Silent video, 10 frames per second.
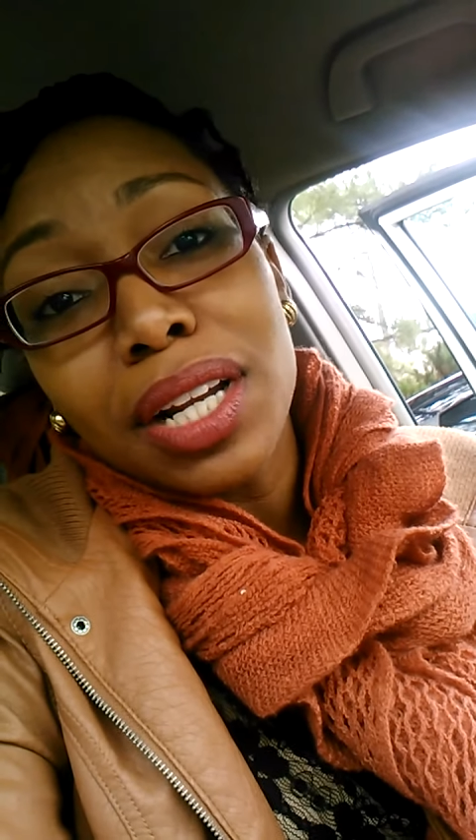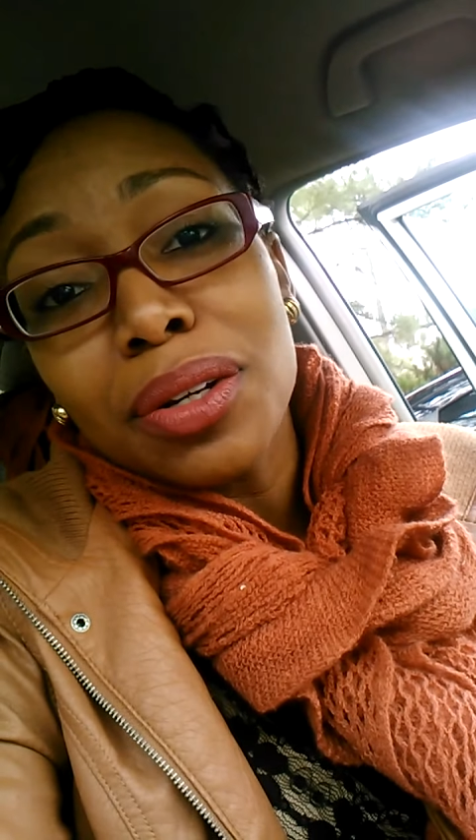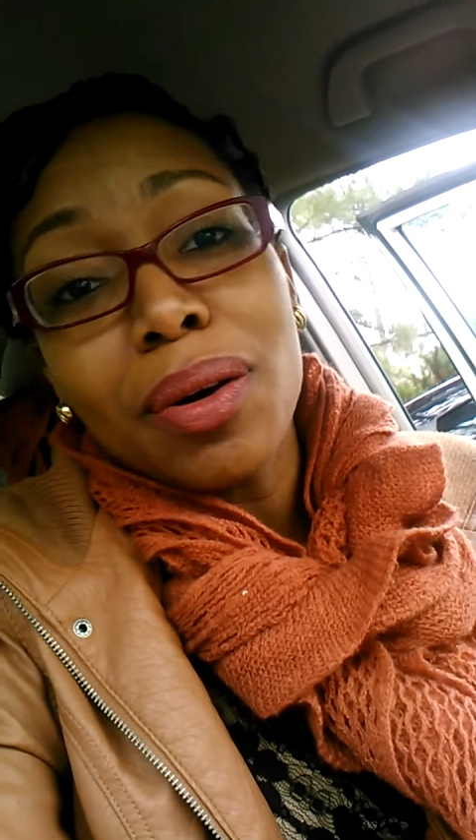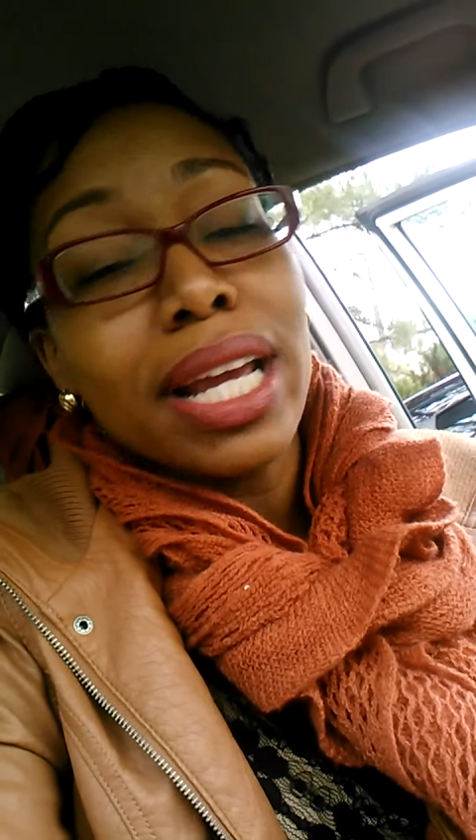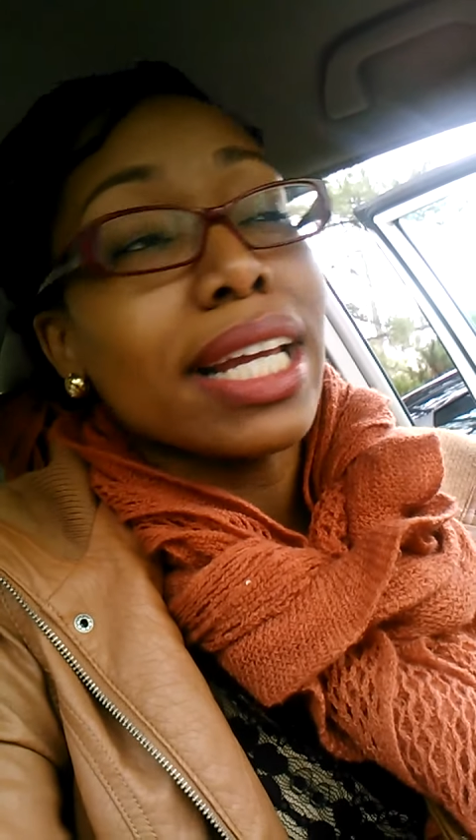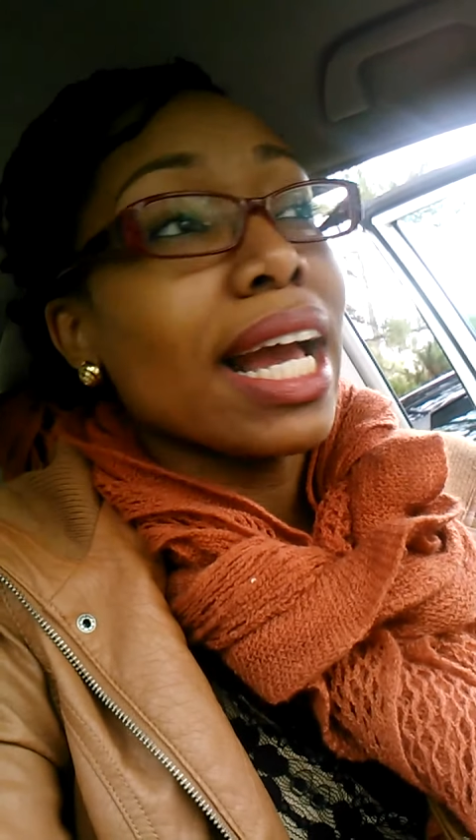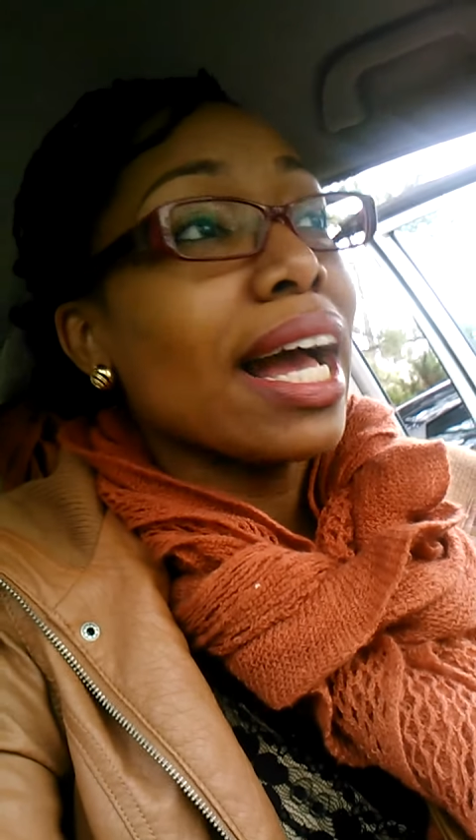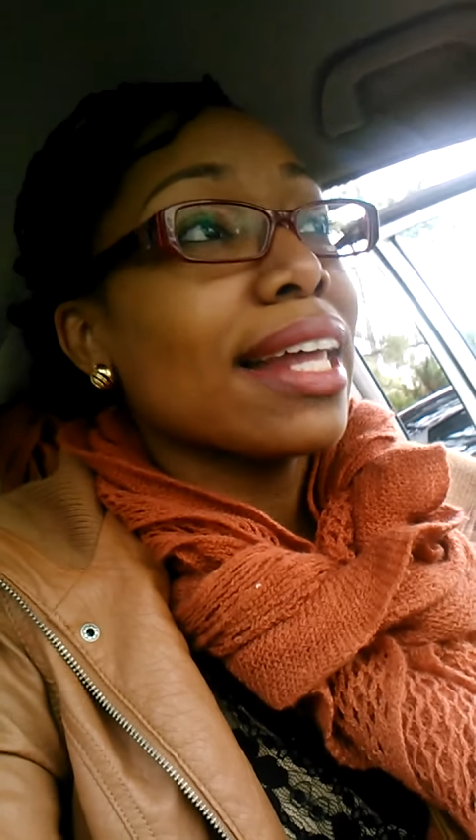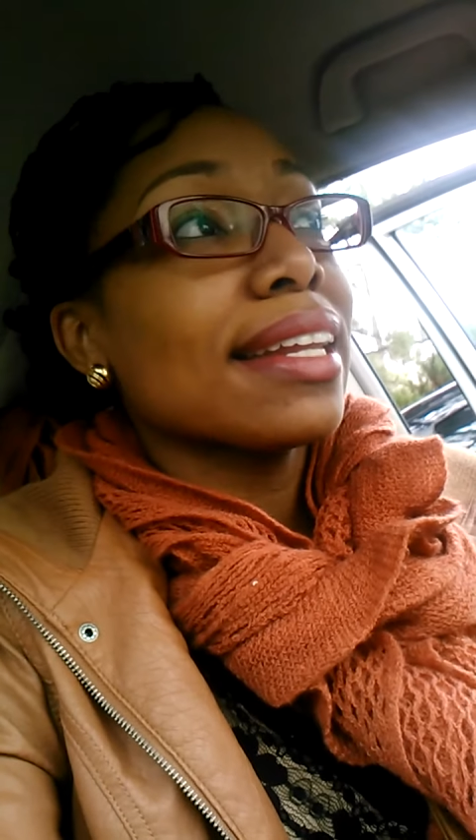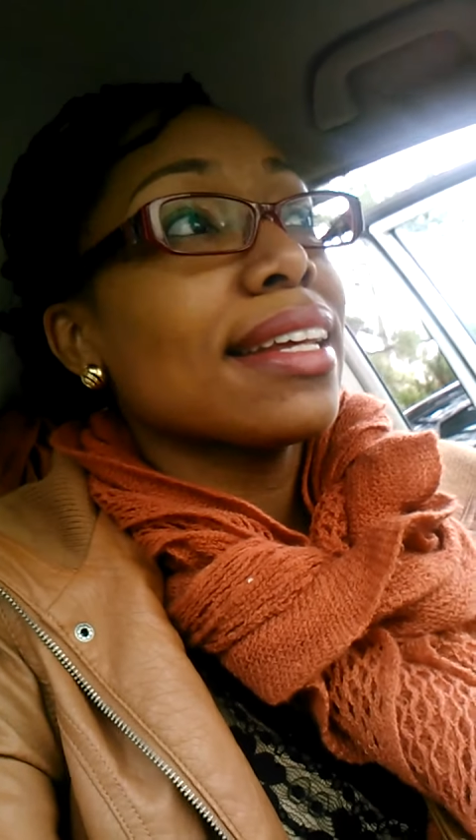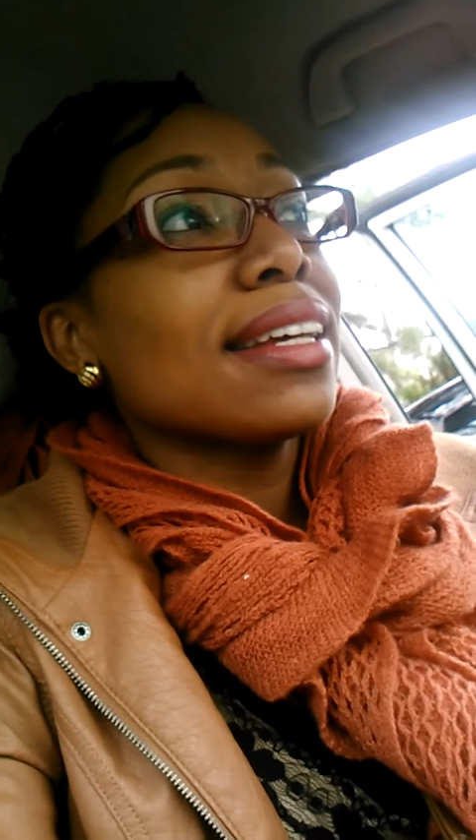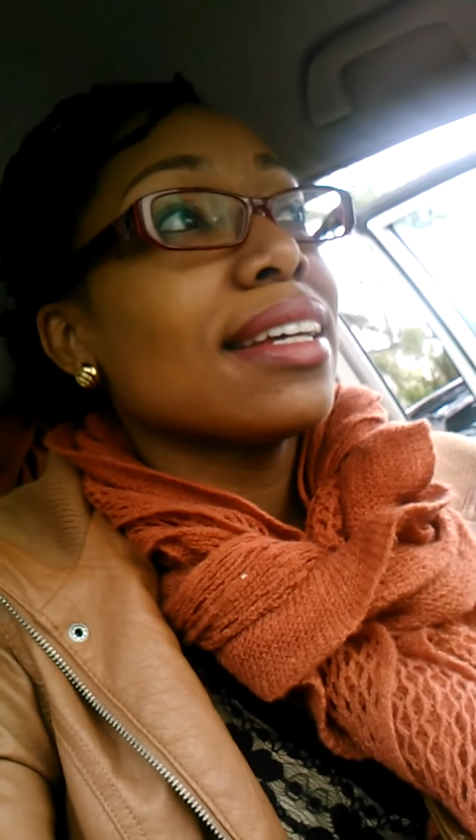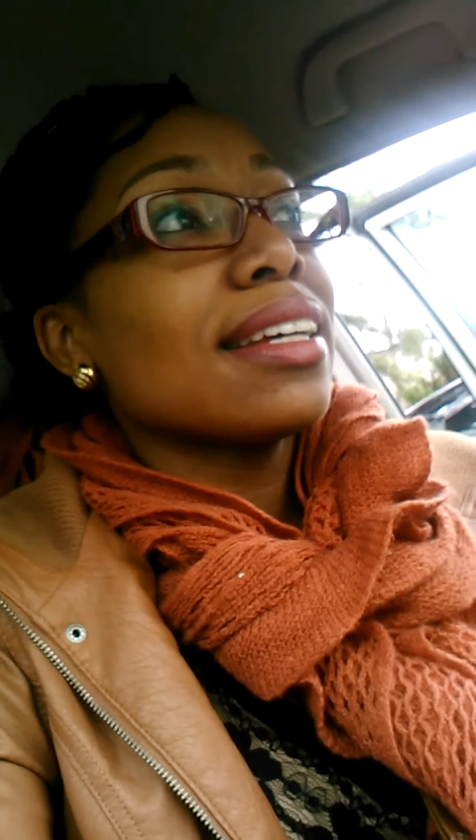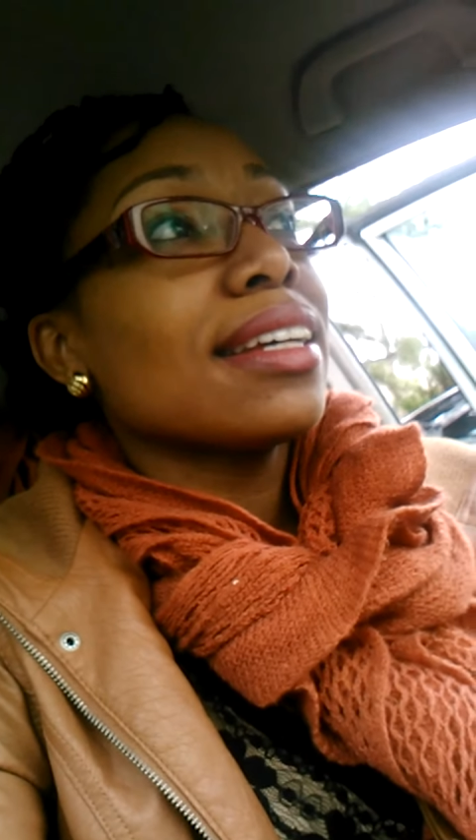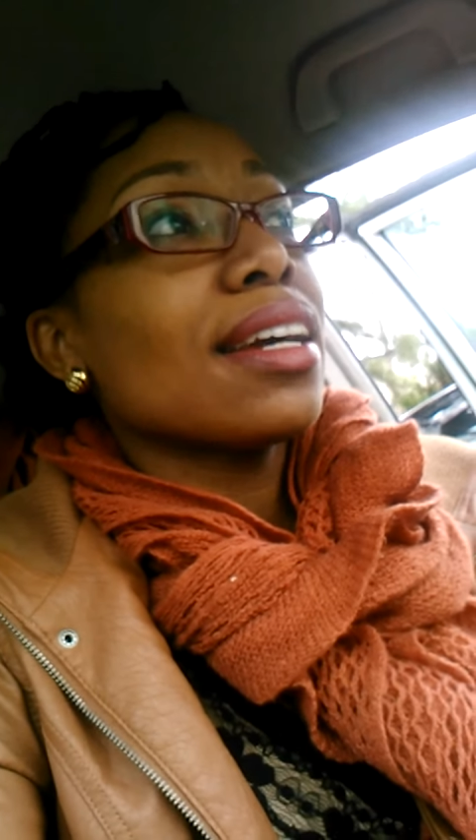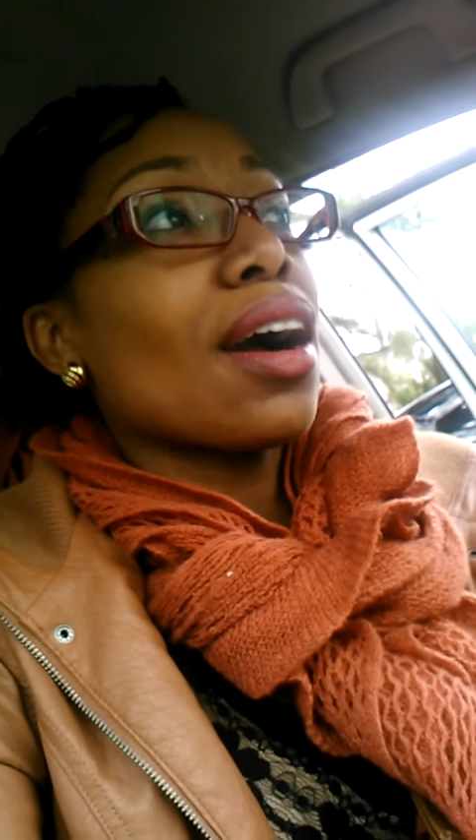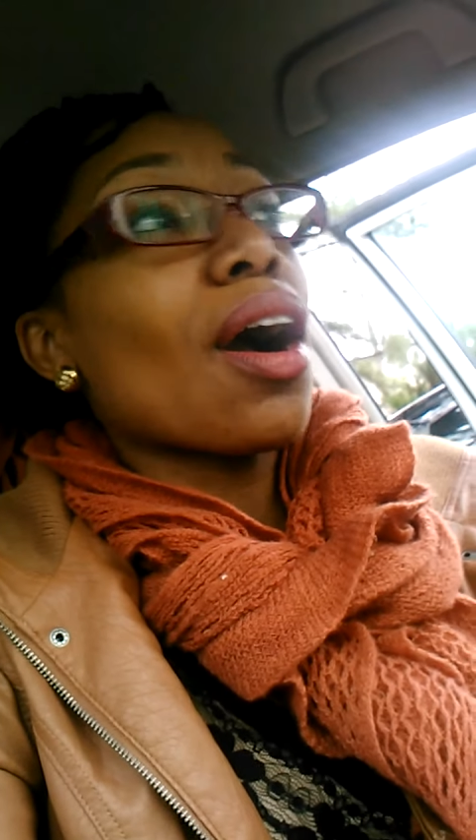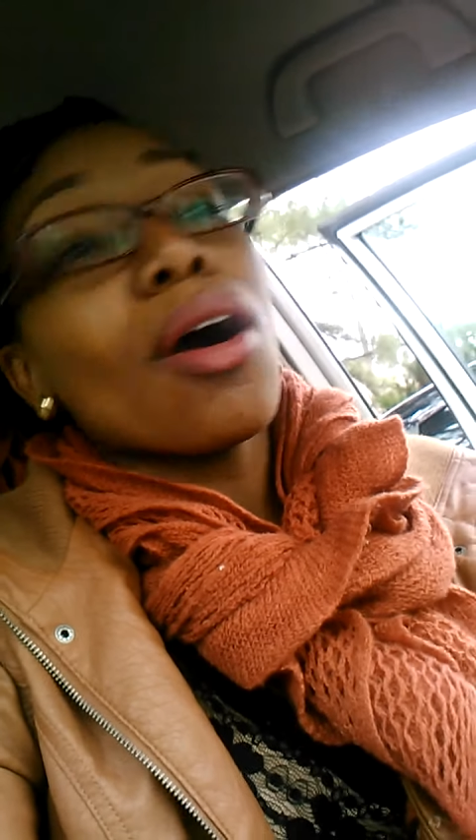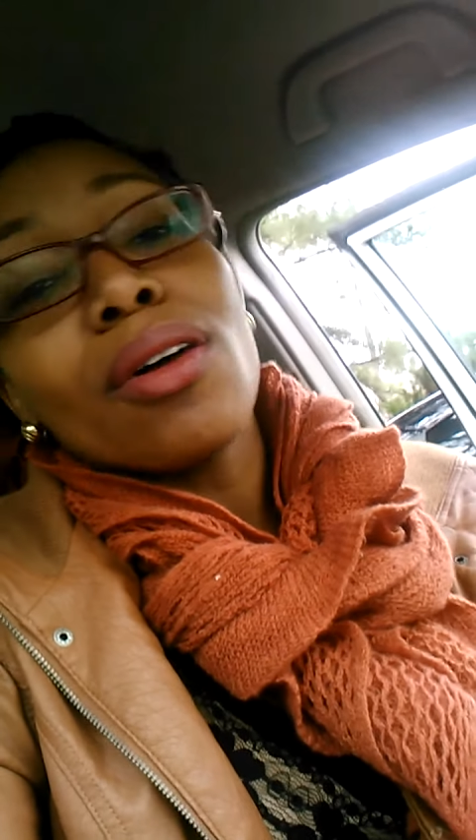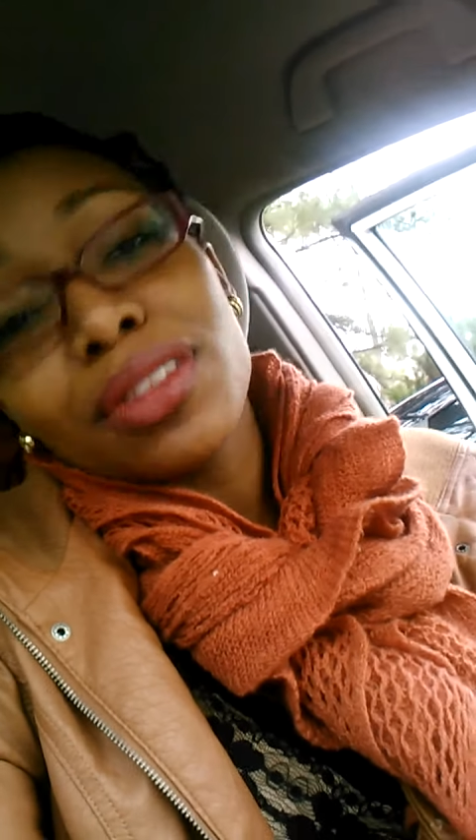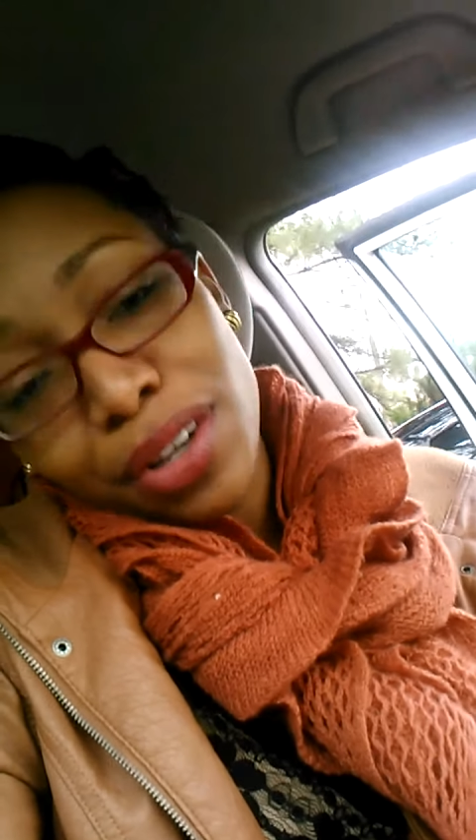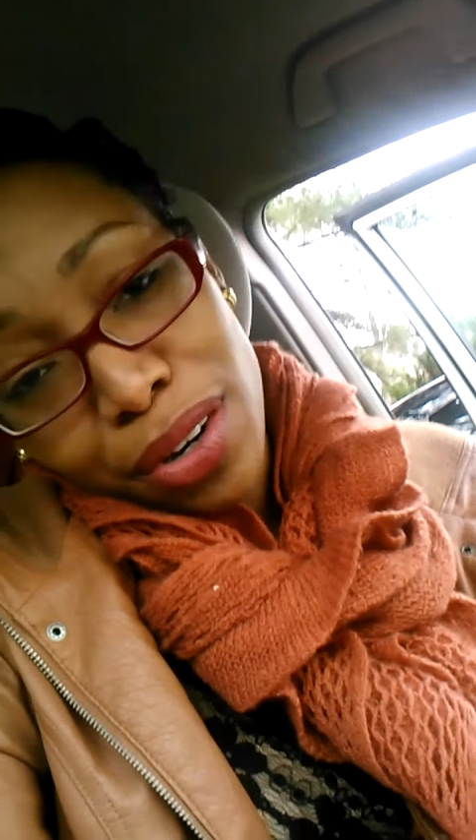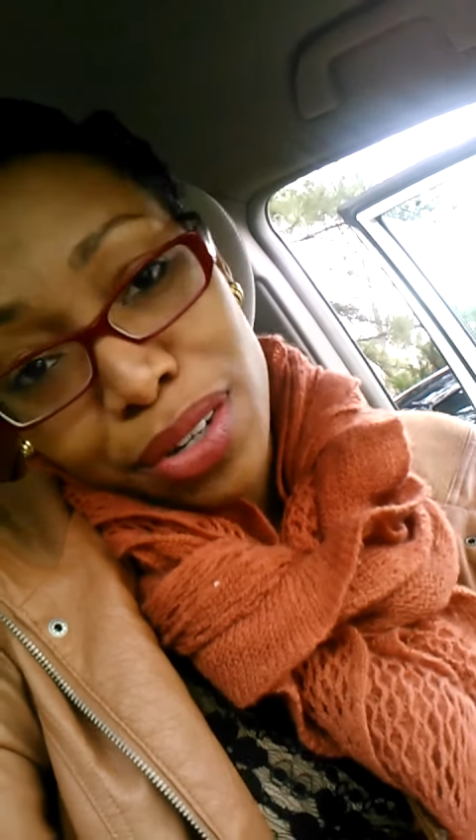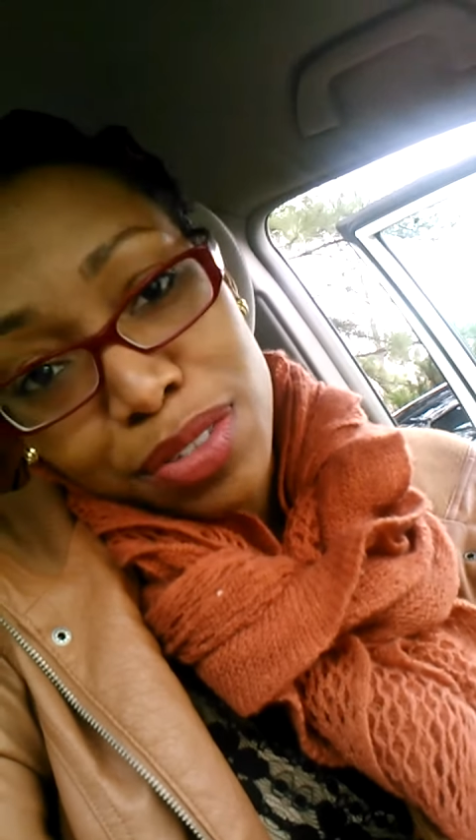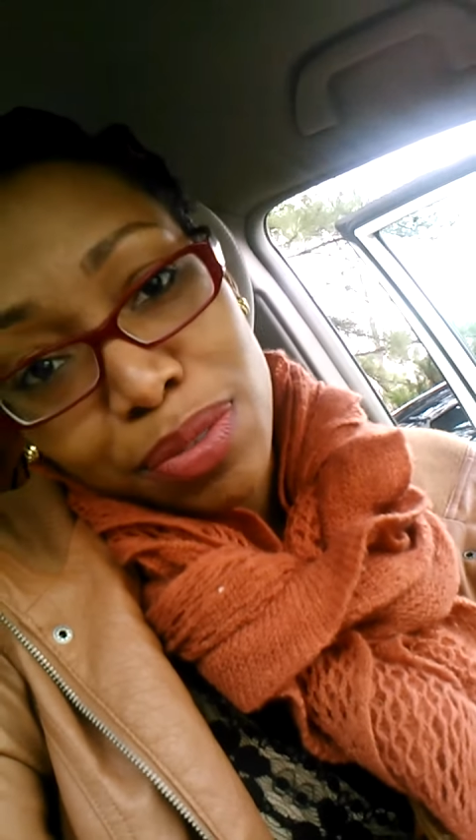I know I ain't got all the courage